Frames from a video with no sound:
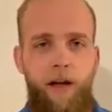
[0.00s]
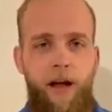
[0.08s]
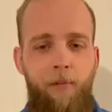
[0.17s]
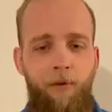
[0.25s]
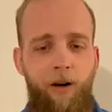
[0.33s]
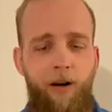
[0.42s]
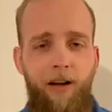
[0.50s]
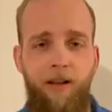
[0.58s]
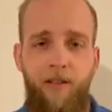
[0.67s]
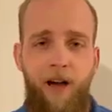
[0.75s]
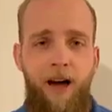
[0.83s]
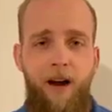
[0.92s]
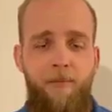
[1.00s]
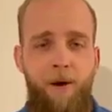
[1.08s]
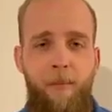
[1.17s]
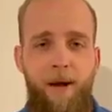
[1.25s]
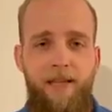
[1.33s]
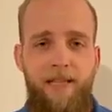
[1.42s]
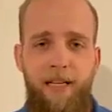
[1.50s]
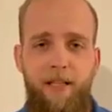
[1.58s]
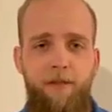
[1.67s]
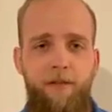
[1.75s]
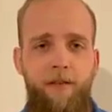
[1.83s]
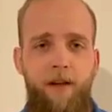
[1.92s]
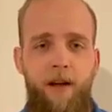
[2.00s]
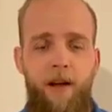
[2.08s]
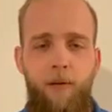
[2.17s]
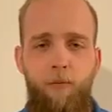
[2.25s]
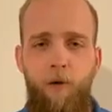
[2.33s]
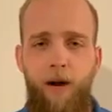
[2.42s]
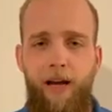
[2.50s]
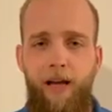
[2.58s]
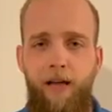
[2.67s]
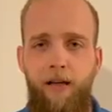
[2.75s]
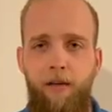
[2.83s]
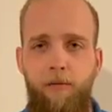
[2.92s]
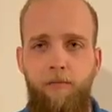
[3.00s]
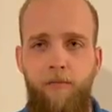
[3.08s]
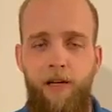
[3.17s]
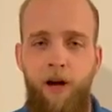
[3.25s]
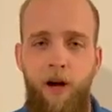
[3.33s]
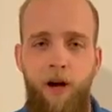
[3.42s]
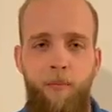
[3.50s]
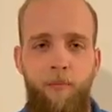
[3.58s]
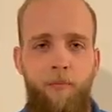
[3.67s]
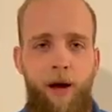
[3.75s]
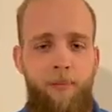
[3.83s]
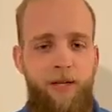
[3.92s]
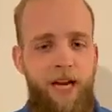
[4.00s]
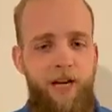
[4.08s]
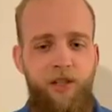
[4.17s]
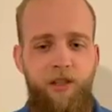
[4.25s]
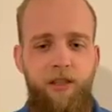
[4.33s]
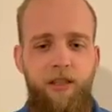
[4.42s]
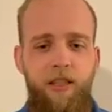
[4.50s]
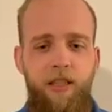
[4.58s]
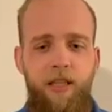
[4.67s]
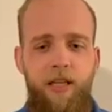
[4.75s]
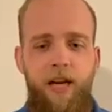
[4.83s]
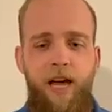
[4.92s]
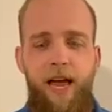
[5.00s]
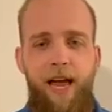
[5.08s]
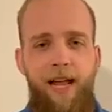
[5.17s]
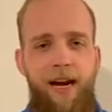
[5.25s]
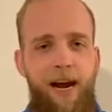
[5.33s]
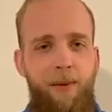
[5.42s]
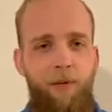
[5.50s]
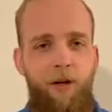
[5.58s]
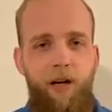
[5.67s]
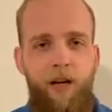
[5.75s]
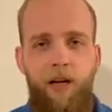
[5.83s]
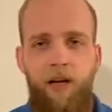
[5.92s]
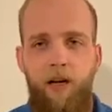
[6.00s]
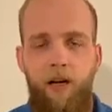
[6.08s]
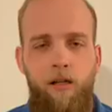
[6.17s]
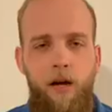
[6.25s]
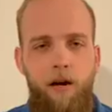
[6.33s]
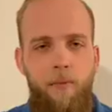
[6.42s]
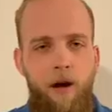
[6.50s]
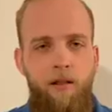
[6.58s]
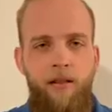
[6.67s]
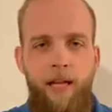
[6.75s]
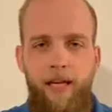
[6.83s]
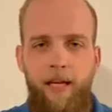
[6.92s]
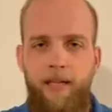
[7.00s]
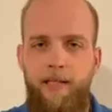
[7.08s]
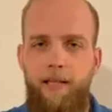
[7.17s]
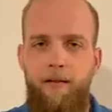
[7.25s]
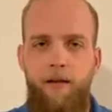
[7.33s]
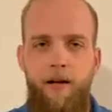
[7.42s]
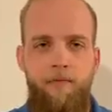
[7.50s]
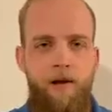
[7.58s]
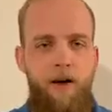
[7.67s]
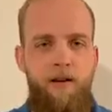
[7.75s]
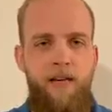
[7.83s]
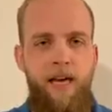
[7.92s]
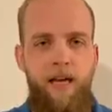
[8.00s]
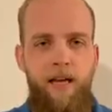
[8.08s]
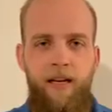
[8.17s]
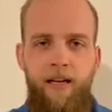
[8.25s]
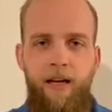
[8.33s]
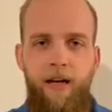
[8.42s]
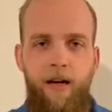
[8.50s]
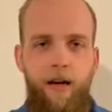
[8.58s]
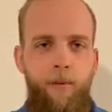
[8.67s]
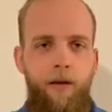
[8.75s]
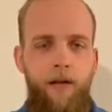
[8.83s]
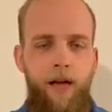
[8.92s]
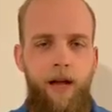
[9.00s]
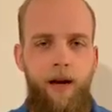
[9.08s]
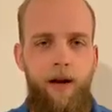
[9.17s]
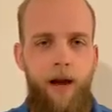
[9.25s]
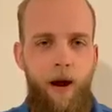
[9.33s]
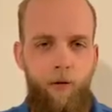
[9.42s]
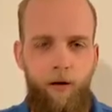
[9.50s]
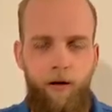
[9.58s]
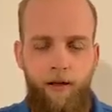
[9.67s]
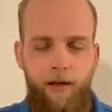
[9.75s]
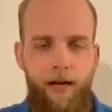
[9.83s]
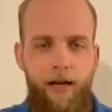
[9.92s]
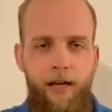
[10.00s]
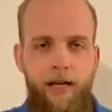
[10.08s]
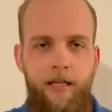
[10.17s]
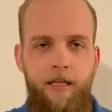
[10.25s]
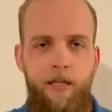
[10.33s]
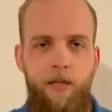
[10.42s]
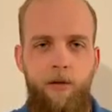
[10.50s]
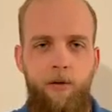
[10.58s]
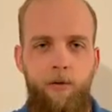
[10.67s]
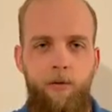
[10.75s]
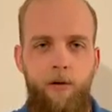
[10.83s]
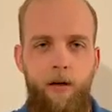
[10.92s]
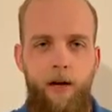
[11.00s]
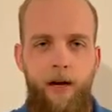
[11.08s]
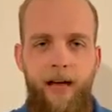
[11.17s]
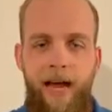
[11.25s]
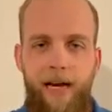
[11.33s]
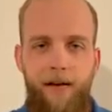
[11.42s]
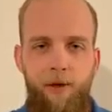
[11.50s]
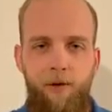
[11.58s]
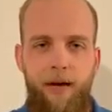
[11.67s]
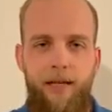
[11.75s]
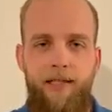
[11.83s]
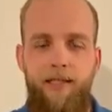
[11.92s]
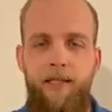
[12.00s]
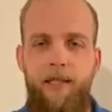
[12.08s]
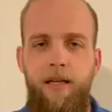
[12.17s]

I'm learning a lot about myself and um, what I can become, my potential, and I'm learning a lot about Linux, a lot about Git and GitHub, and now we're getting into uh, AWS.